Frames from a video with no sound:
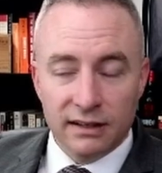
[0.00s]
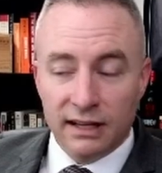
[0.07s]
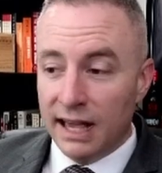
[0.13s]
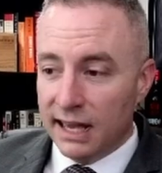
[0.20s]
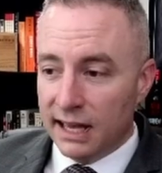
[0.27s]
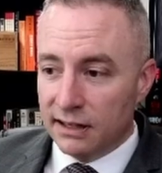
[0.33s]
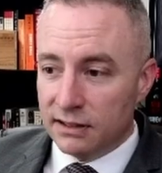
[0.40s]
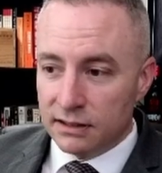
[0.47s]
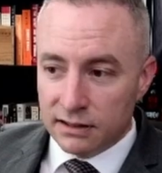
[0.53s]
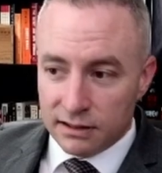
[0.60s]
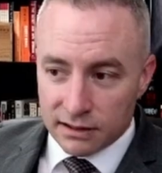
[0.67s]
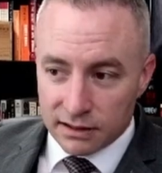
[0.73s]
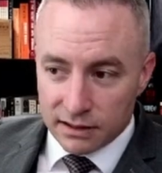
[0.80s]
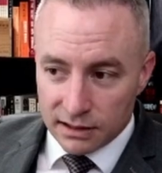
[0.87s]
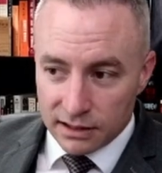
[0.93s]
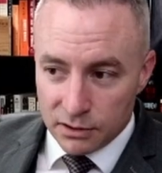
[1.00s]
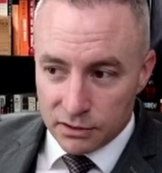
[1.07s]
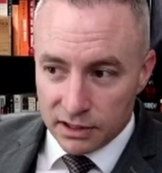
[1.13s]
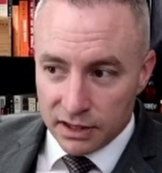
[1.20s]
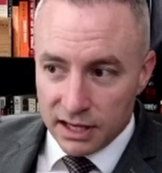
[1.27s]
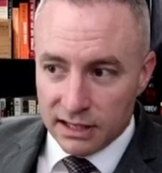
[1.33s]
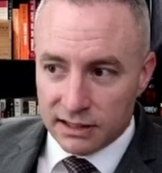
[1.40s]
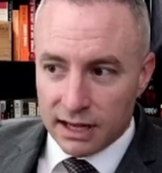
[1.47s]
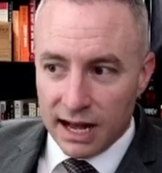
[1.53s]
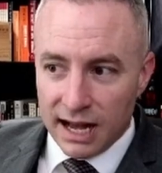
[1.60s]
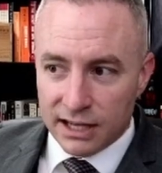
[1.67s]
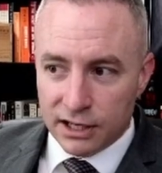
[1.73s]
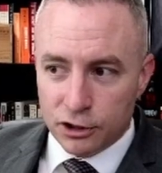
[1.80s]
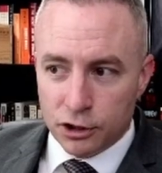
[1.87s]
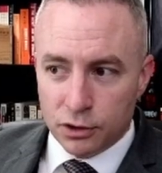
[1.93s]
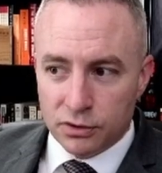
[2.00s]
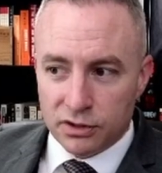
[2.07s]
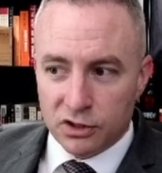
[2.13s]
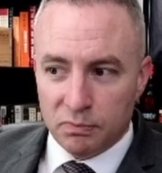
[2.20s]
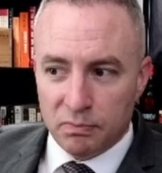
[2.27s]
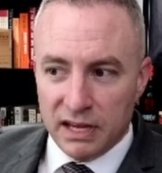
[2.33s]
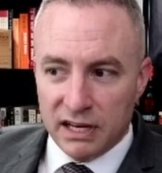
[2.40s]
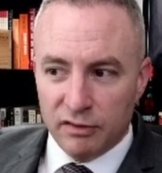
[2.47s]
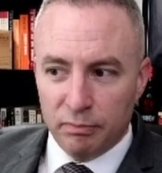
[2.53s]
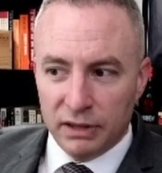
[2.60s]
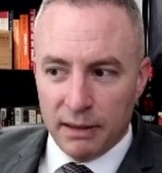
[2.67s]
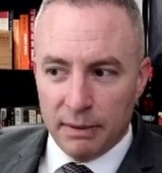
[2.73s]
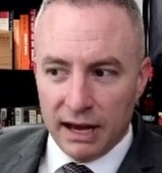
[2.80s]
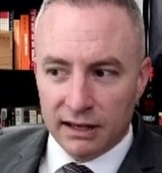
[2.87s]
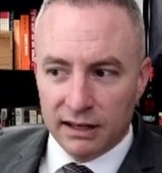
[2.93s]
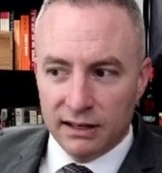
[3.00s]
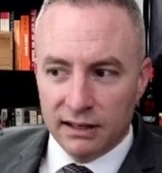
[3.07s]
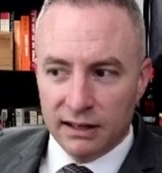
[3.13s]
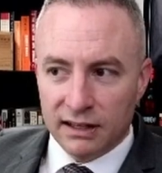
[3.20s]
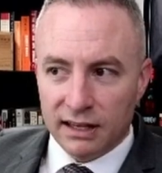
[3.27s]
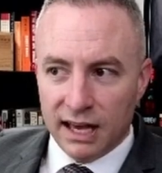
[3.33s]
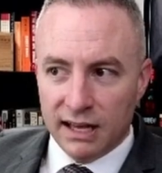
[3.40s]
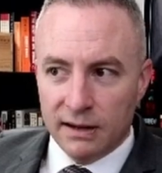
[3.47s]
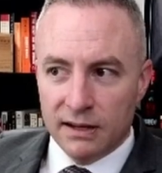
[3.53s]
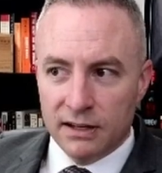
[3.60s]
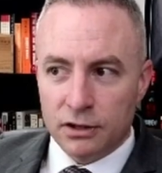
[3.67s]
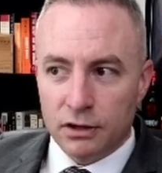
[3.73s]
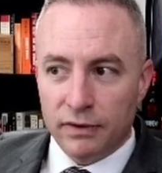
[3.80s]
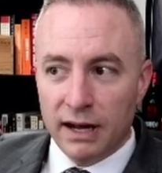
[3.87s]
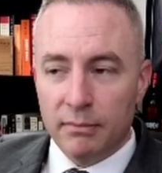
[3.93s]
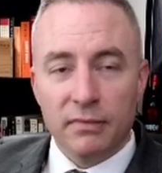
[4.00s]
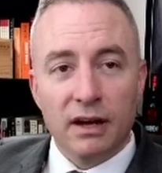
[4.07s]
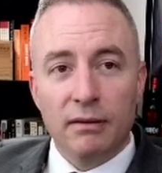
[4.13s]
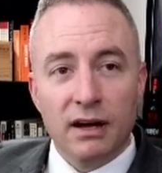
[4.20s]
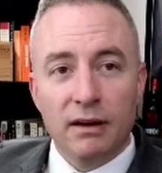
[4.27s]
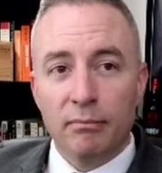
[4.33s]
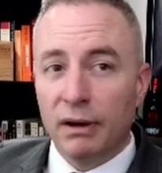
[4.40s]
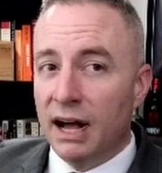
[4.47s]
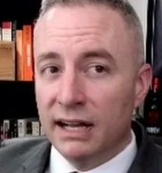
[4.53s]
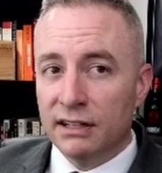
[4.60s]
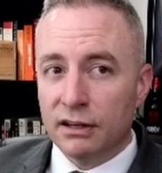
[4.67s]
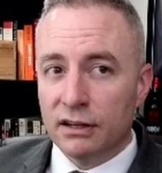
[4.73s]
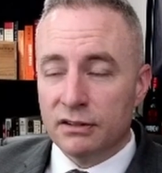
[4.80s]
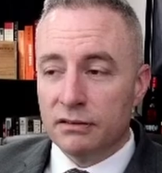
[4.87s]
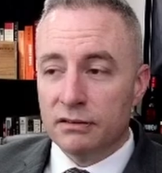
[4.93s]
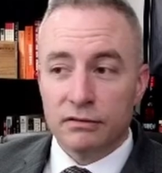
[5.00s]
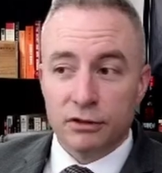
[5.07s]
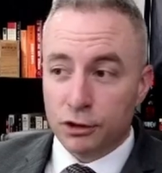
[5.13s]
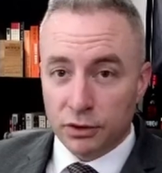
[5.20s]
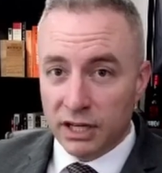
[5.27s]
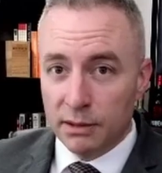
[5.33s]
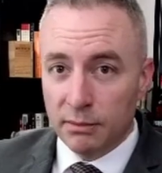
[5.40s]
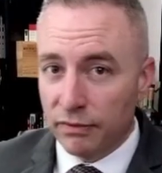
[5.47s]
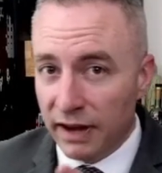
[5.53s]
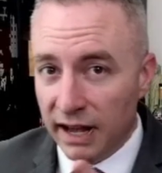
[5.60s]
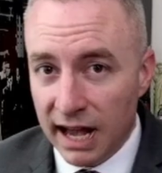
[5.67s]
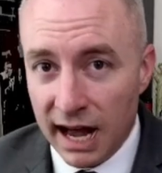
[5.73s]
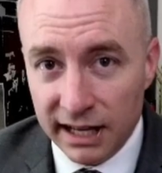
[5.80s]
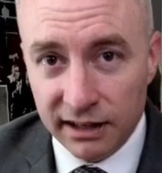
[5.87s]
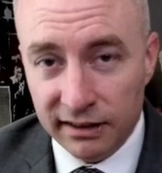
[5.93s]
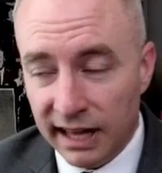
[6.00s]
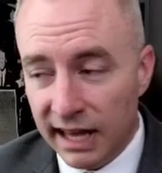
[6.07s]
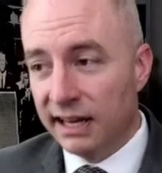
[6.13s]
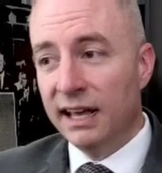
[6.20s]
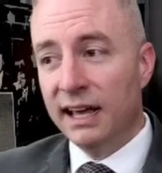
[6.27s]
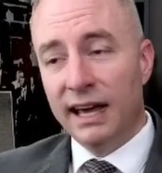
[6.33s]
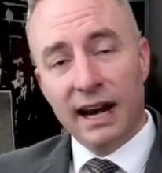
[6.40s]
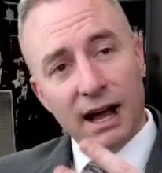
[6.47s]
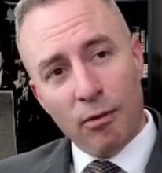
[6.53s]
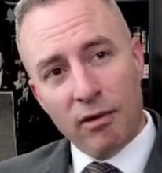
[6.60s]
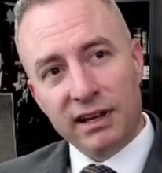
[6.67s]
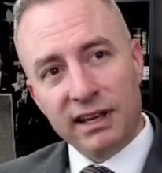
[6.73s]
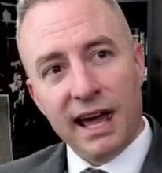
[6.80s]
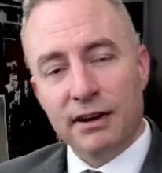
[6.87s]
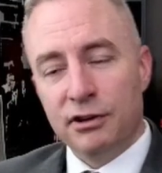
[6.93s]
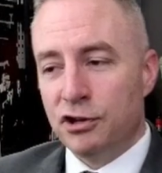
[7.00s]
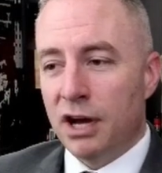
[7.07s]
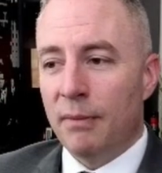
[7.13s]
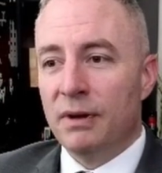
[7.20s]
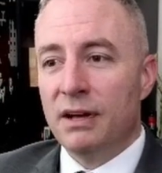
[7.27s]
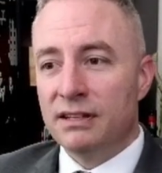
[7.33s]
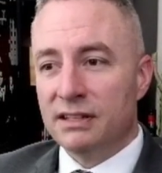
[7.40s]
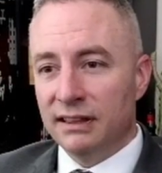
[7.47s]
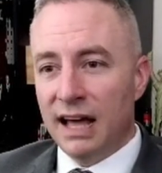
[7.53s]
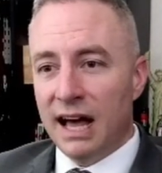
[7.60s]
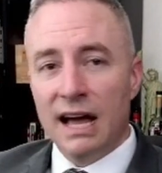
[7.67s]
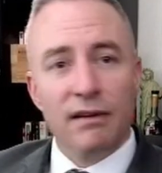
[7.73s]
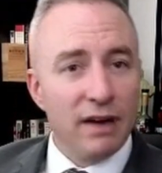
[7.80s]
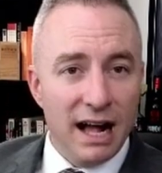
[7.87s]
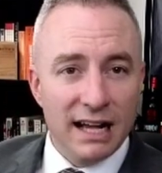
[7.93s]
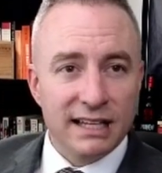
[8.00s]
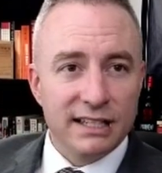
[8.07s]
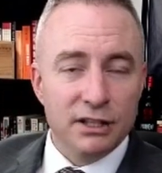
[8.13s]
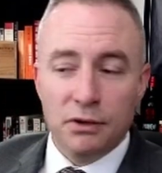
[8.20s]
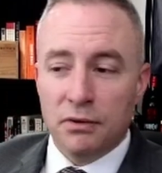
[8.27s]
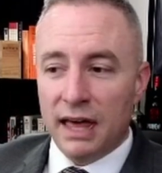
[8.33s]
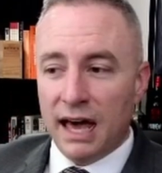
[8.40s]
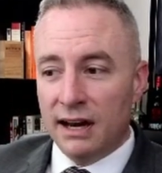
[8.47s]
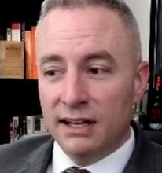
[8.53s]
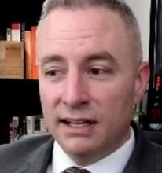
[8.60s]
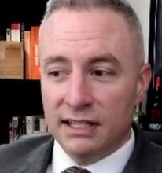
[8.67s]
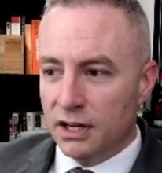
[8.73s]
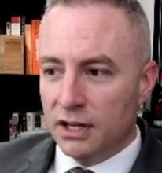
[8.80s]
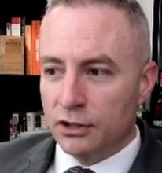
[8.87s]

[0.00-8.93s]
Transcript: And using these, I can choose the speed of playback, okay? So if I'm behind on the stream, if I got here late and I want to catch up to live, I can do that.